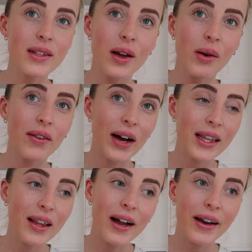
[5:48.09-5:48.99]
So I've
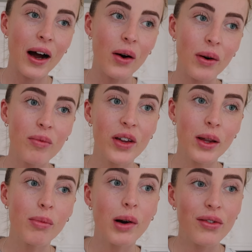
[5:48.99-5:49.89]
had that now. I'm
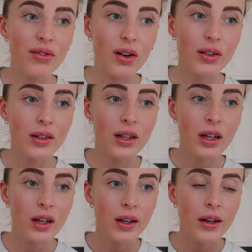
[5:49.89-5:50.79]
feeling pretty full.
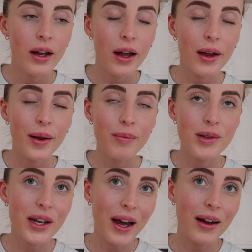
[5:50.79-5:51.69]
Um,
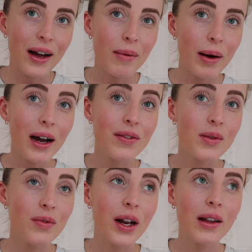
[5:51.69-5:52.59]
so yeah, I might have
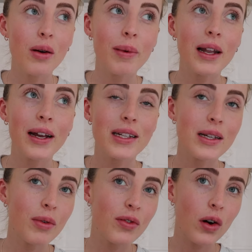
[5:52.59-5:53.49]
something a little bit
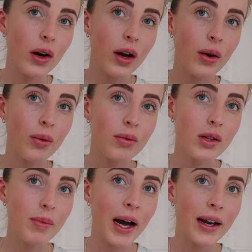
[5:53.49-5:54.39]
later before I go
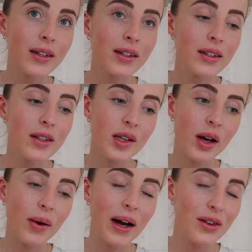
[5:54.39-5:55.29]
to bed.
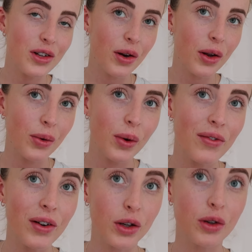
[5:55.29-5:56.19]
So I'll show you
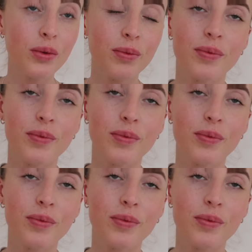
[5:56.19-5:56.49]
if I do.